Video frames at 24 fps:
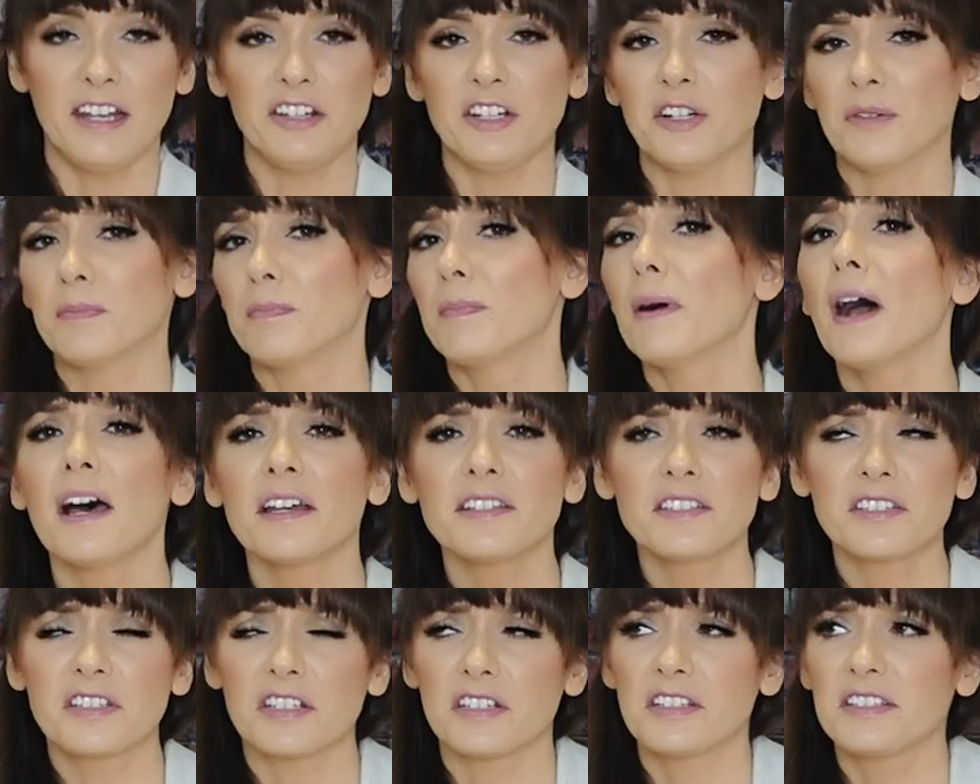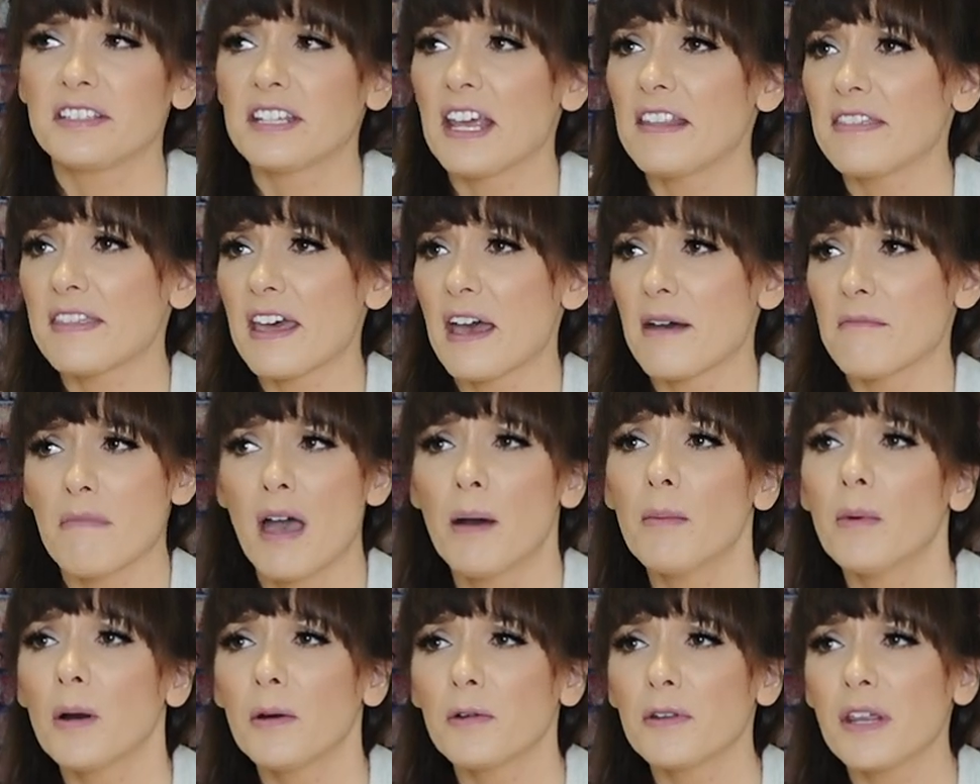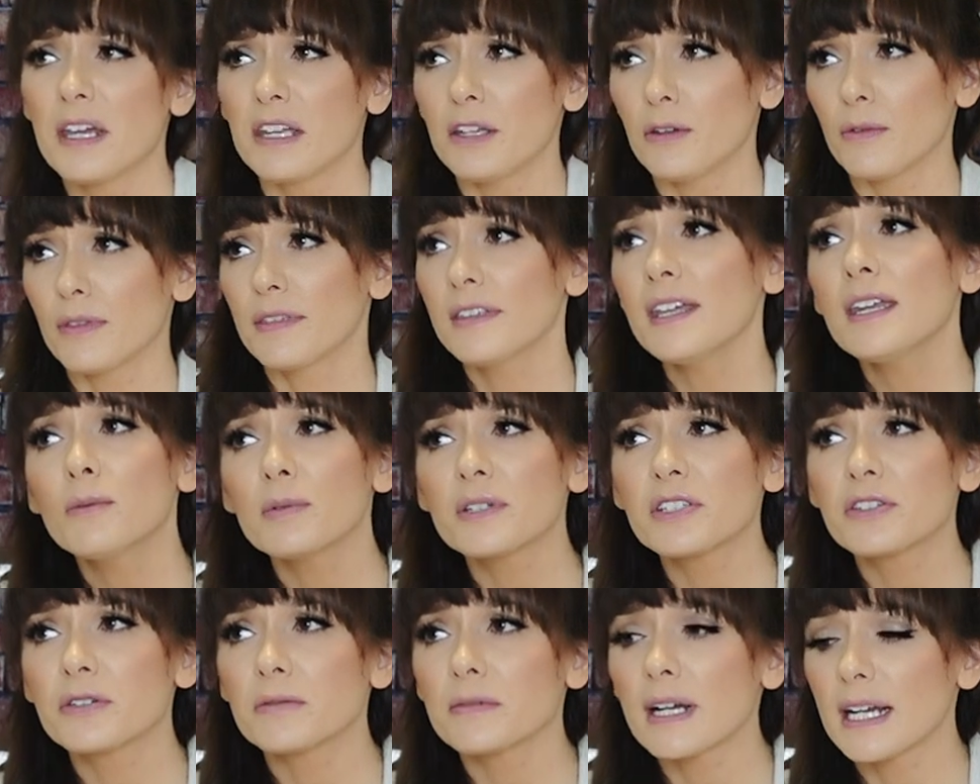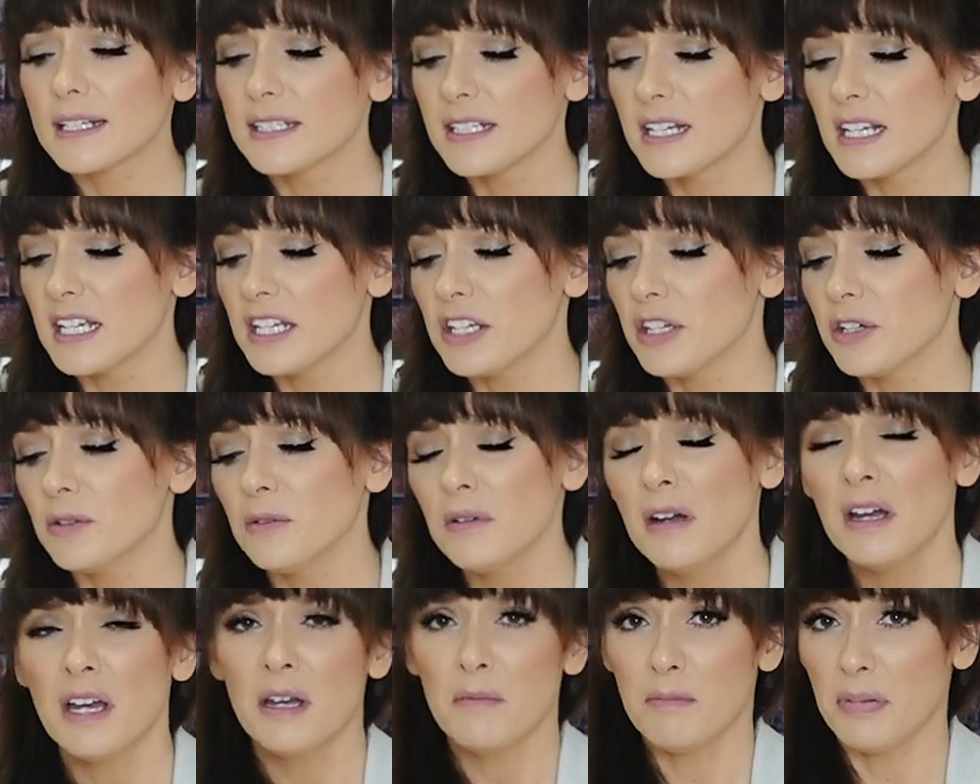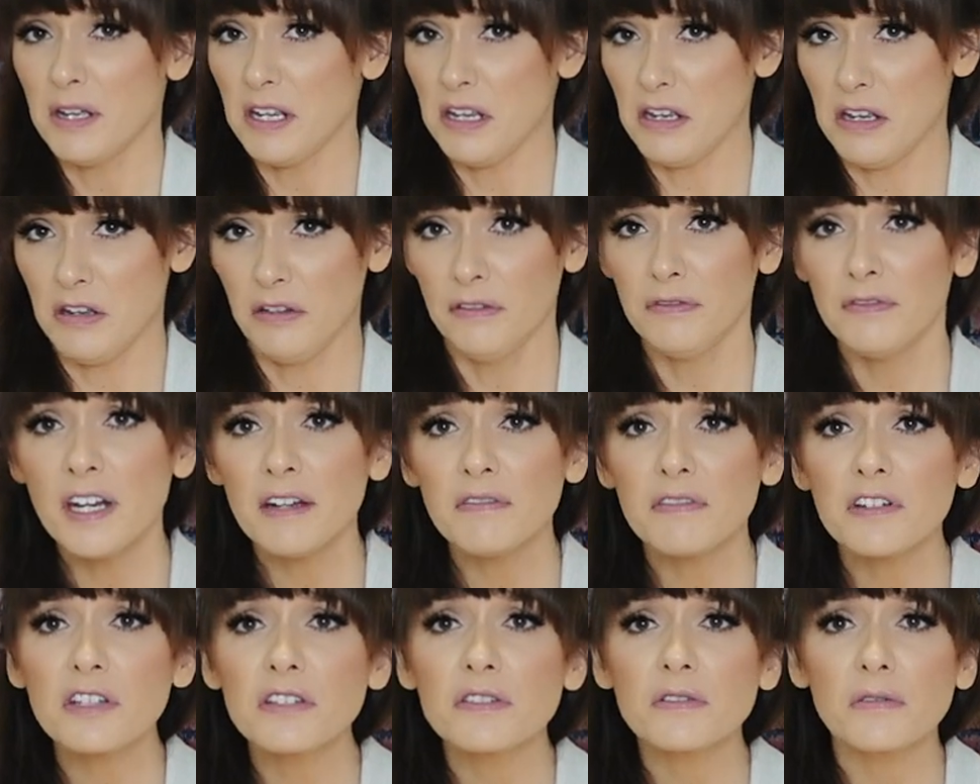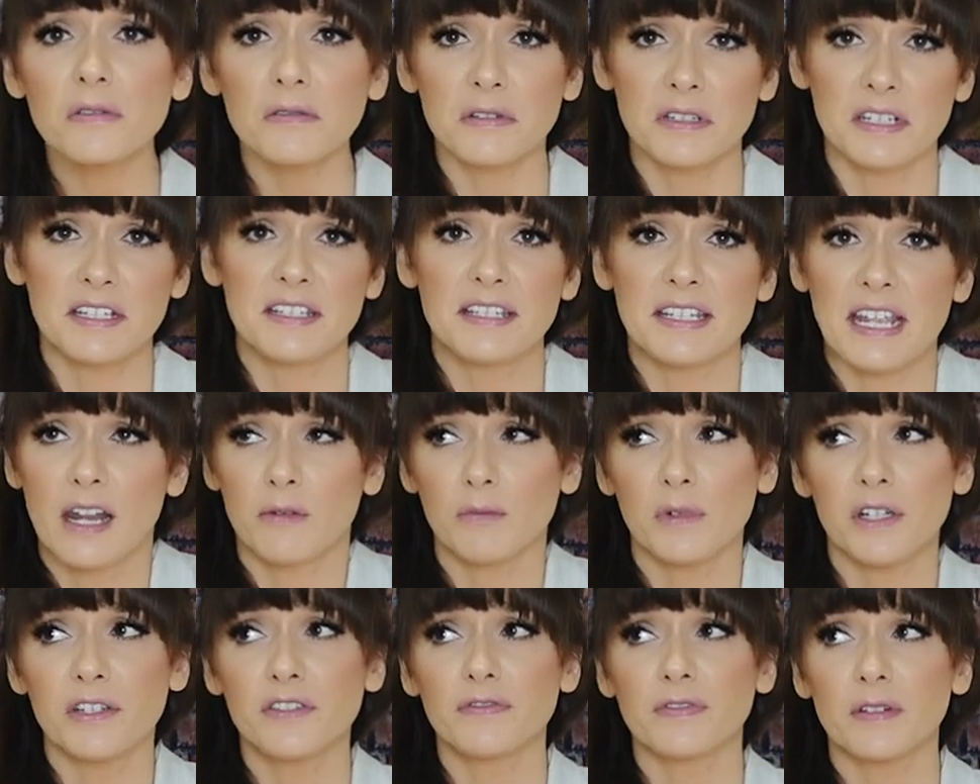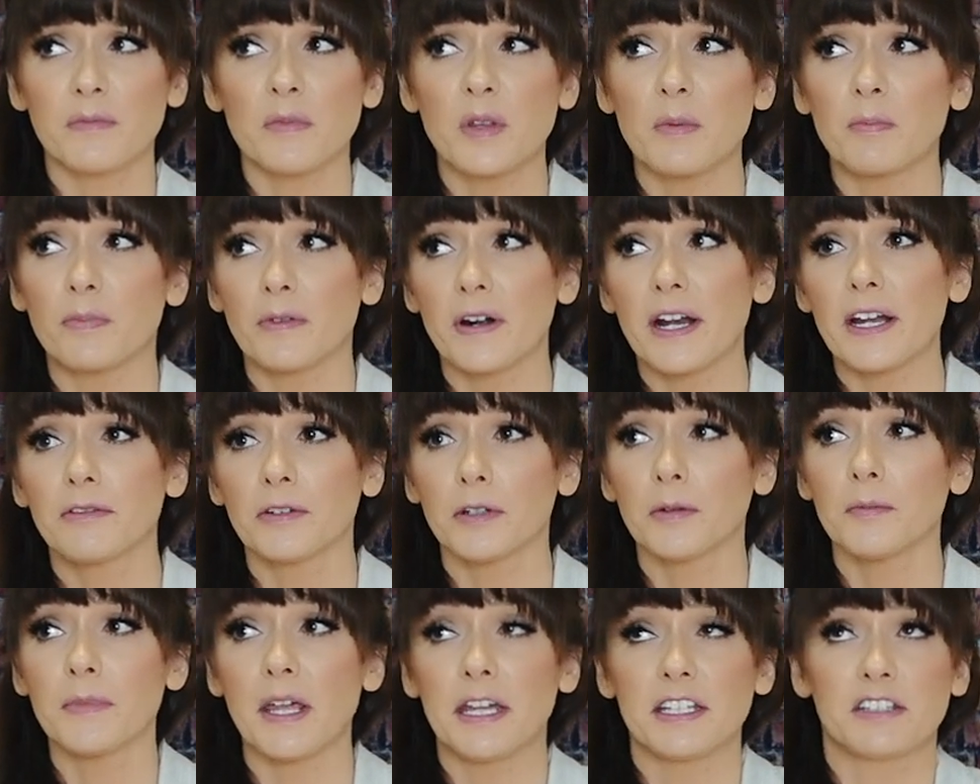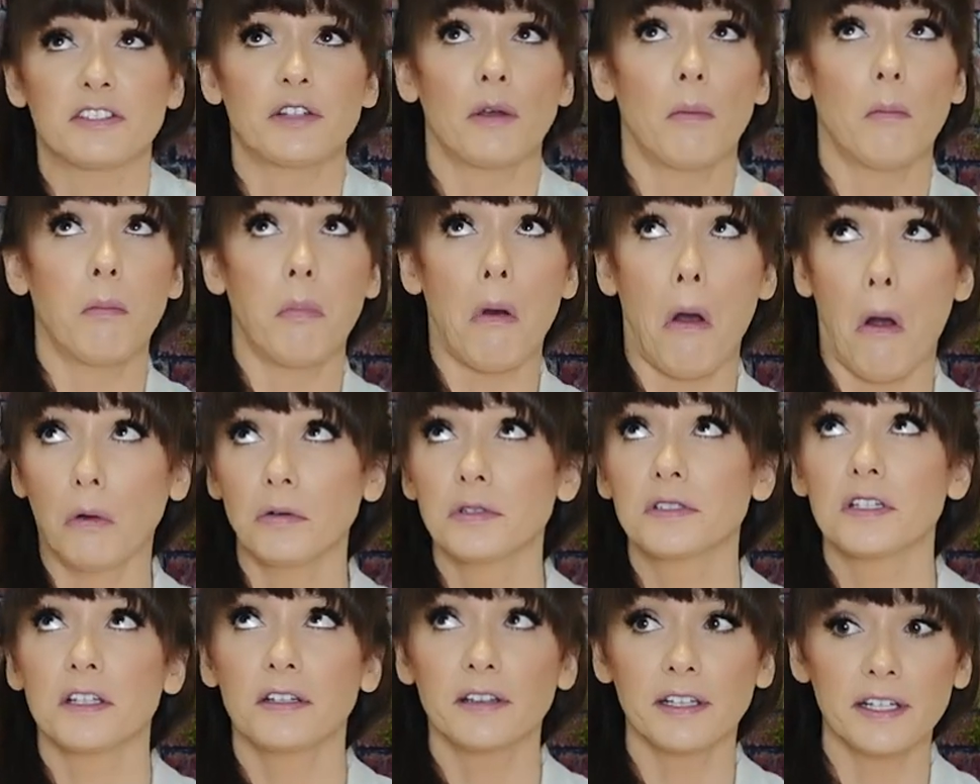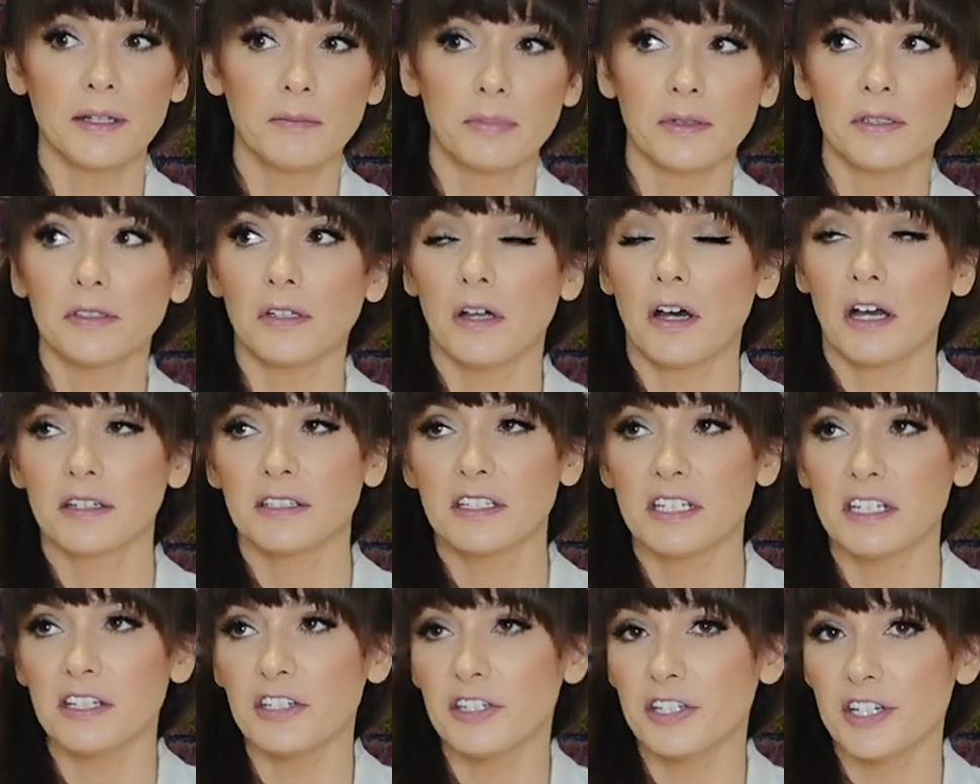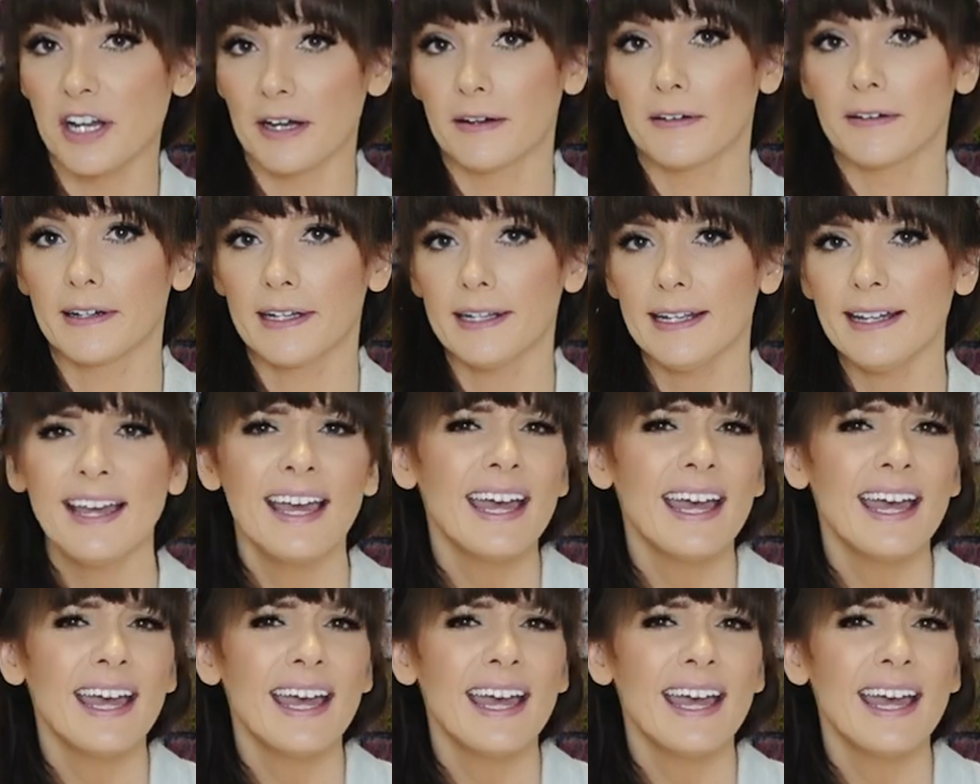and your boss just sent that memo that you think was directed at you, but you've never stolen a sandwich from the break room that supposedly belonged to Jerry.